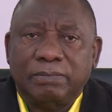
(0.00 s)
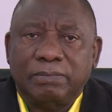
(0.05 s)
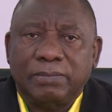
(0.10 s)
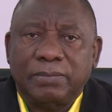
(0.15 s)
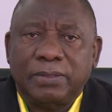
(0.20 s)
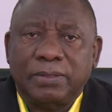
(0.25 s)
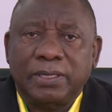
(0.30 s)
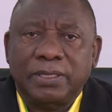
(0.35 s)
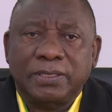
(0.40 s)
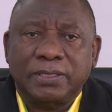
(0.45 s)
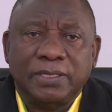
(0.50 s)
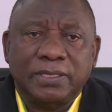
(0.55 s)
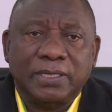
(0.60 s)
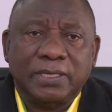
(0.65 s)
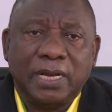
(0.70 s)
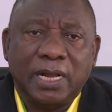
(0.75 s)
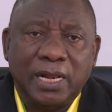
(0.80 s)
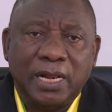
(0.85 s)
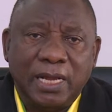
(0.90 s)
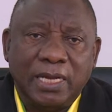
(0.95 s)
This is a
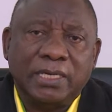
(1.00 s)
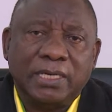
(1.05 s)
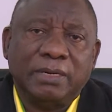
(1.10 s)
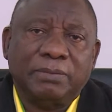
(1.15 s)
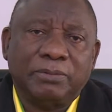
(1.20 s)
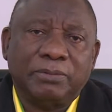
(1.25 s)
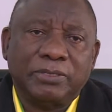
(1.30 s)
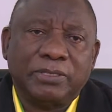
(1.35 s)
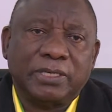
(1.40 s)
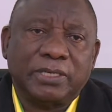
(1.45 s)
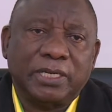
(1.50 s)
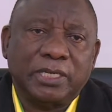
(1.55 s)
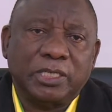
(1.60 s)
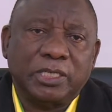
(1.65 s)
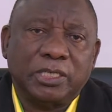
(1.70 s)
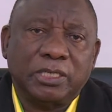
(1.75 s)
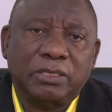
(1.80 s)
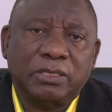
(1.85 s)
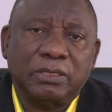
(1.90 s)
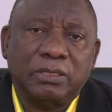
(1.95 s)
clear
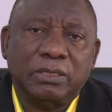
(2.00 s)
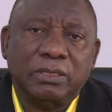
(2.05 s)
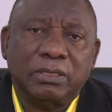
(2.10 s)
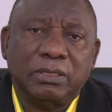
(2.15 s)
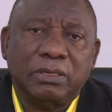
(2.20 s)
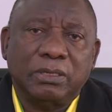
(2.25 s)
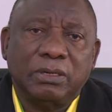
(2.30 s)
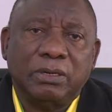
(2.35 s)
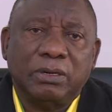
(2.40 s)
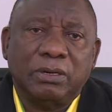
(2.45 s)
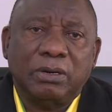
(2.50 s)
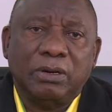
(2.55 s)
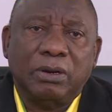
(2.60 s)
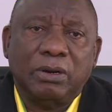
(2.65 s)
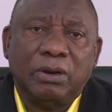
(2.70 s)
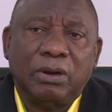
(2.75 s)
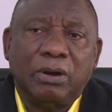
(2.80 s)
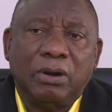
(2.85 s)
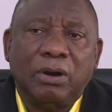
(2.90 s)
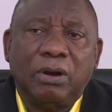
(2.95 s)
demonstration
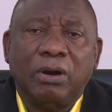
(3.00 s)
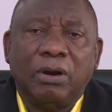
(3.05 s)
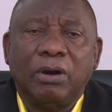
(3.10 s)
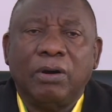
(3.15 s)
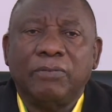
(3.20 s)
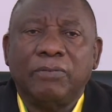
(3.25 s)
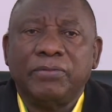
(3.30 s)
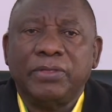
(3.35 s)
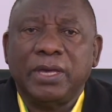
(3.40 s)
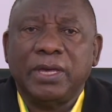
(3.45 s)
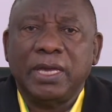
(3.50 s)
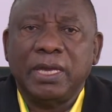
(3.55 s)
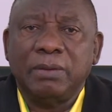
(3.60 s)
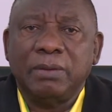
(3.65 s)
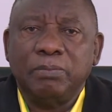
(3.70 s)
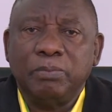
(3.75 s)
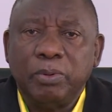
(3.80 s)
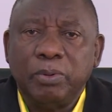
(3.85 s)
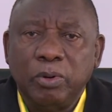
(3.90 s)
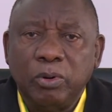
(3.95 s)
of the
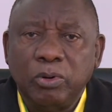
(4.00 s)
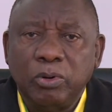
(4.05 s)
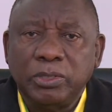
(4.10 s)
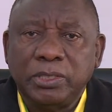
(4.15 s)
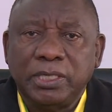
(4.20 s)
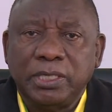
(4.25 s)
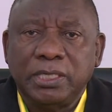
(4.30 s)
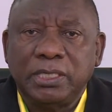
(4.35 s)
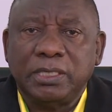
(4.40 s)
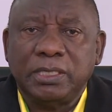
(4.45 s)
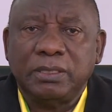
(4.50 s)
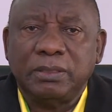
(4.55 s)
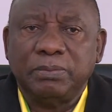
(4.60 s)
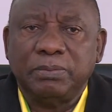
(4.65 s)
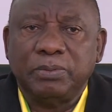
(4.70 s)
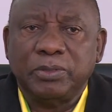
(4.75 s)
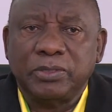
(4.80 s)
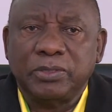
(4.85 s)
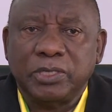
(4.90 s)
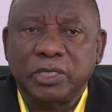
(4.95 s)
important
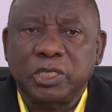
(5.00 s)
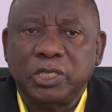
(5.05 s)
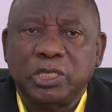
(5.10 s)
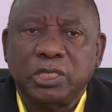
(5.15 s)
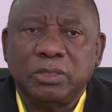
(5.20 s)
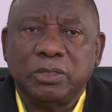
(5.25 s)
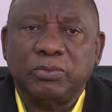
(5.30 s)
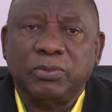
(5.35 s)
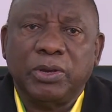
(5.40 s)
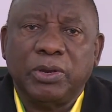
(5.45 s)
position we